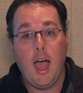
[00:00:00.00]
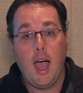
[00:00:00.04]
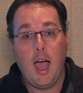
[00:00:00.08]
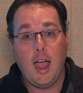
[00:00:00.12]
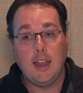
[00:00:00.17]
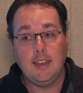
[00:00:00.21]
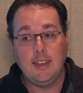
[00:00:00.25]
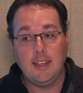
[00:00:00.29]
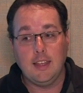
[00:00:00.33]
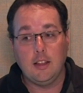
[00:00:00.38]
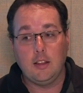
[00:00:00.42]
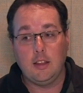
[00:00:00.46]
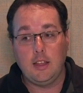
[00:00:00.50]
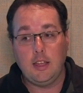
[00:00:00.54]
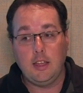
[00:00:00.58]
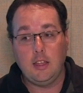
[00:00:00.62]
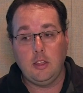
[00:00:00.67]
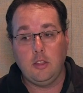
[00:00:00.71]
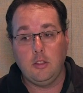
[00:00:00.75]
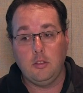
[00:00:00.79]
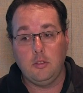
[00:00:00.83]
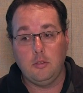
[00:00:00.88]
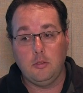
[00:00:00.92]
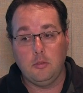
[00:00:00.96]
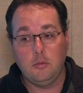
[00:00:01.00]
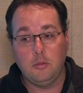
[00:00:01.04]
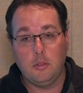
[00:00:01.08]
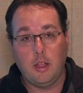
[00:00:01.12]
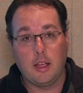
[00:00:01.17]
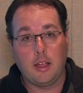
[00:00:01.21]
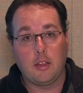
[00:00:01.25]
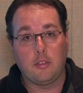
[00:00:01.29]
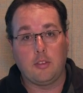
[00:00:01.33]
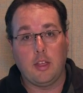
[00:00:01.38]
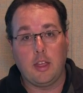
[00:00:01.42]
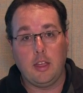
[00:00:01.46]
Ideally,
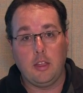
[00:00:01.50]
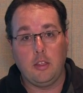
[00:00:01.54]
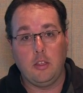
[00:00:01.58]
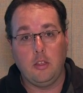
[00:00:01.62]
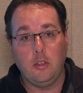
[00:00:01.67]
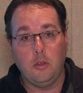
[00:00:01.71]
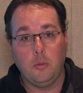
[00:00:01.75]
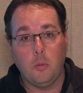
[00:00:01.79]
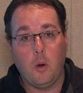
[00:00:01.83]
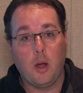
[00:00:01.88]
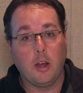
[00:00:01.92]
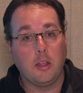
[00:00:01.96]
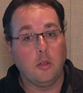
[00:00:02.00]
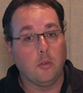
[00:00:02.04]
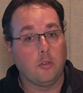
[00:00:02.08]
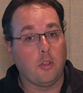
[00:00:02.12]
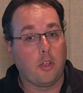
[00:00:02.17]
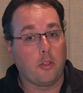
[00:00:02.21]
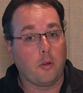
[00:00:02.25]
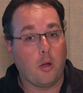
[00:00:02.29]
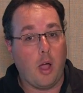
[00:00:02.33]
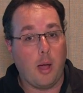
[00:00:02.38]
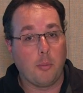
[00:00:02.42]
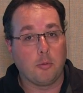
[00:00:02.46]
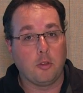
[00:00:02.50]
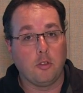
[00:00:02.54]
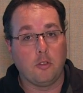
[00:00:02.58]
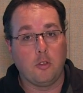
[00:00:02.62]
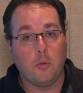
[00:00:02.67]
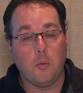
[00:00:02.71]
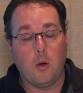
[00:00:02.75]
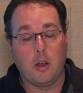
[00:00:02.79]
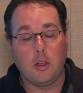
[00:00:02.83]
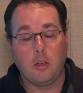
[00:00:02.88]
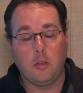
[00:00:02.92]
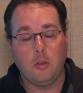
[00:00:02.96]
like I say, you want to use other options.
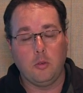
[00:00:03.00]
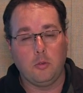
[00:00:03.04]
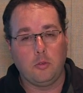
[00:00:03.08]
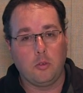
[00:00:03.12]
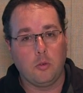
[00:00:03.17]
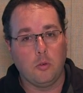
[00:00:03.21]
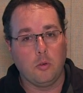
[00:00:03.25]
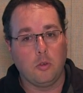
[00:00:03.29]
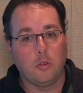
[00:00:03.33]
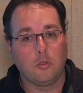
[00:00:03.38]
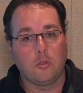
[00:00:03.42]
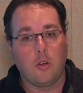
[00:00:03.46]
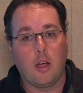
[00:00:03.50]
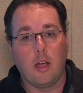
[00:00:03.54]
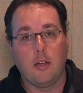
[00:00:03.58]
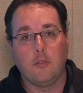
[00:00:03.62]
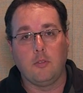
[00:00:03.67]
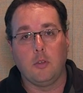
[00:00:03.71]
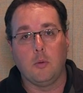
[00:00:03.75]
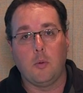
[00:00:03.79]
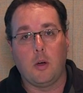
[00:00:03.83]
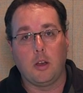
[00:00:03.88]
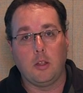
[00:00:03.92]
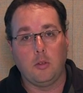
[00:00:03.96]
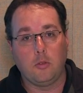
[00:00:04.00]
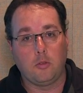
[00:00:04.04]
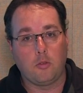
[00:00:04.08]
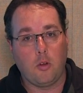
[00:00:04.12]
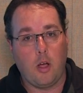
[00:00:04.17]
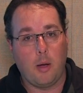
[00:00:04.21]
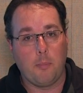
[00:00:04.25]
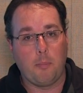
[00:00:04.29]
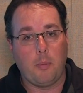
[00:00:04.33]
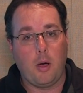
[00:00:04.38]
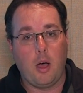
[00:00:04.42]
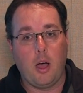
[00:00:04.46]
You want to use Google Drive, you want to use
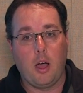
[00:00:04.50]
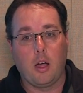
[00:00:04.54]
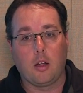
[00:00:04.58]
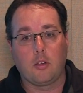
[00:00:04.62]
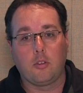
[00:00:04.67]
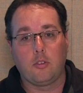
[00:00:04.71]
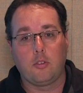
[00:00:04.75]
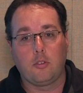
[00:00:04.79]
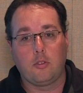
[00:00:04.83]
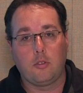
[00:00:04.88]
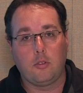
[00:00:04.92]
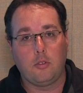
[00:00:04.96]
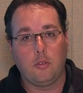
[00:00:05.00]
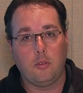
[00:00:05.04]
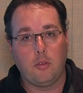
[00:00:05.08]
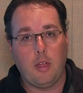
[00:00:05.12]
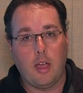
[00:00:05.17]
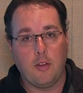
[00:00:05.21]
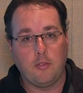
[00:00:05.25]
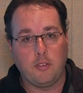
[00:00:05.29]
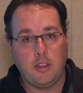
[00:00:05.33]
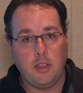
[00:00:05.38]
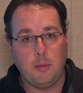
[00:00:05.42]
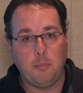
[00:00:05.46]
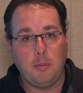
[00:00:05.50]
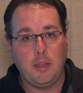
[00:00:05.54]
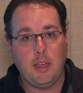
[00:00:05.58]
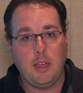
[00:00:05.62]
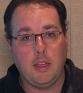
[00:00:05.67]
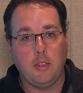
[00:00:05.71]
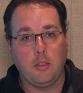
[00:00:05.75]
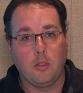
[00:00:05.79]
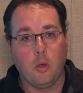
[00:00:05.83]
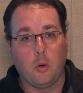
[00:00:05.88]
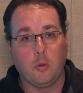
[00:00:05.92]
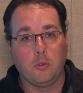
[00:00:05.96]
Dropbox,
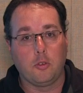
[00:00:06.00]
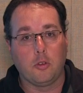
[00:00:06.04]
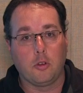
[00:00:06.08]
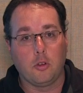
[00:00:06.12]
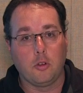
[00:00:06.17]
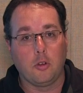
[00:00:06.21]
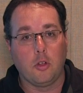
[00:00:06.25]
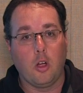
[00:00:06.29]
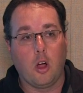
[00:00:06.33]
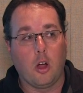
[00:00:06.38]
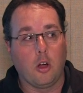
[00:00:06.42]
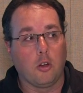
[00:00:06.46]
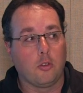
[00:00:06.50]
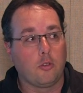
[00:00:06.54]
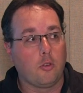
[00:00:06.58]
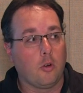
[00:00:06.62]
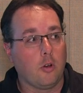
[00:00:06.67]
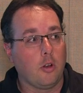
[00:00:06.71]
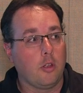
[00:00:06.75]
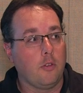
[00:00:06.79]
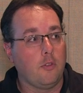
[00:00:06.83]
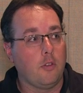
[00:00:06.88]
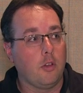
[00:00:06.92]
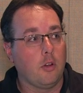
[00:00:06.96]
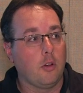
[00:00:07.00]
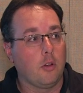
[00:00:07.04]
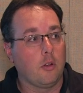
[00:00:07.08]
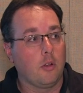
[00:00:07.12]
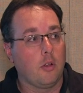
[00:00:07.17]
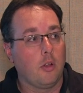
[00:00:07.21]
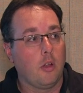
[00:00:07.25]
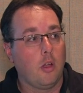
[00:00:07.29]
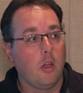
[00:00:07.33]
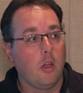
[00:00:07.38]
FTP. Those are sort of your